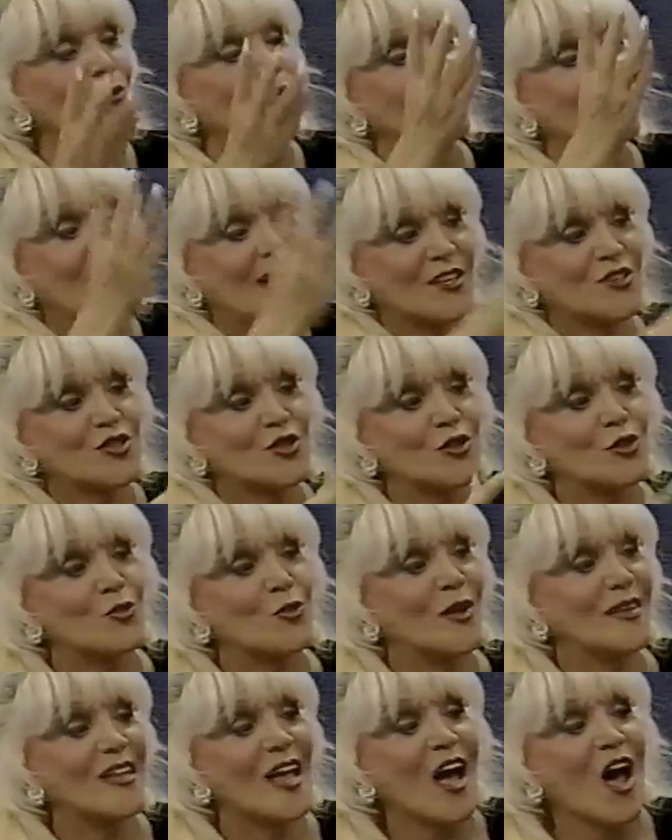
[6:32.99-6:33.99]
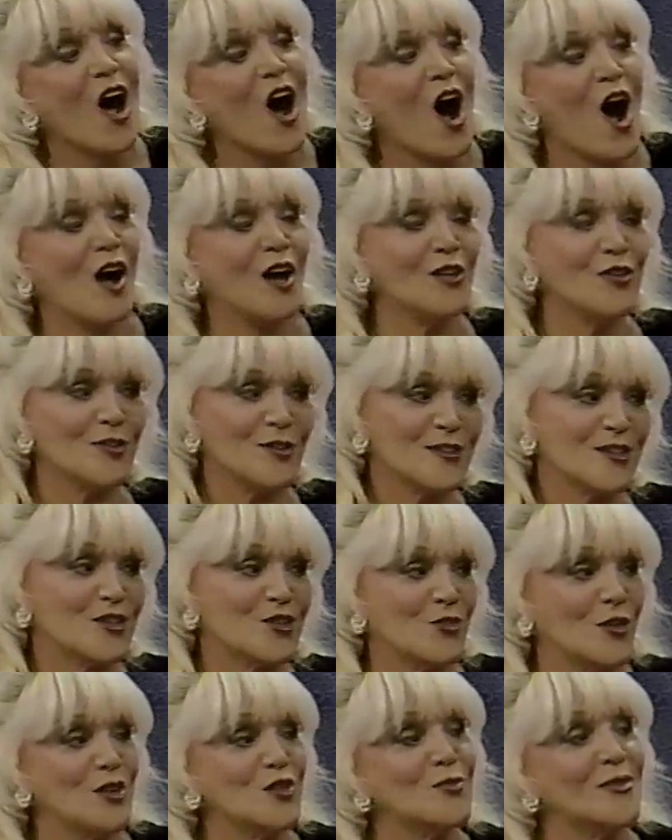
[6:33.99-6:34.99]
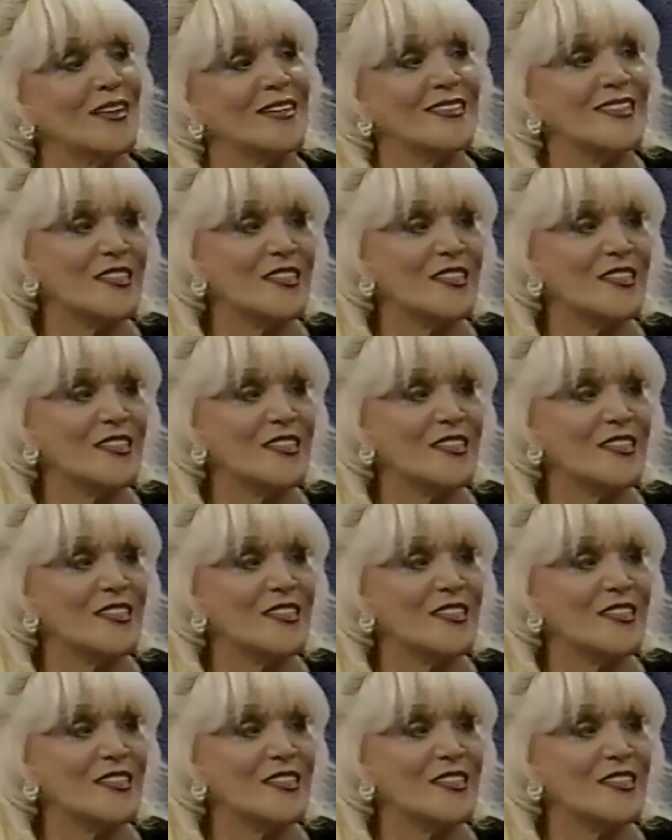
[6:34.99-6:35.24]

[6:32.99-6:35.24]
more logical one. Although it's strange, because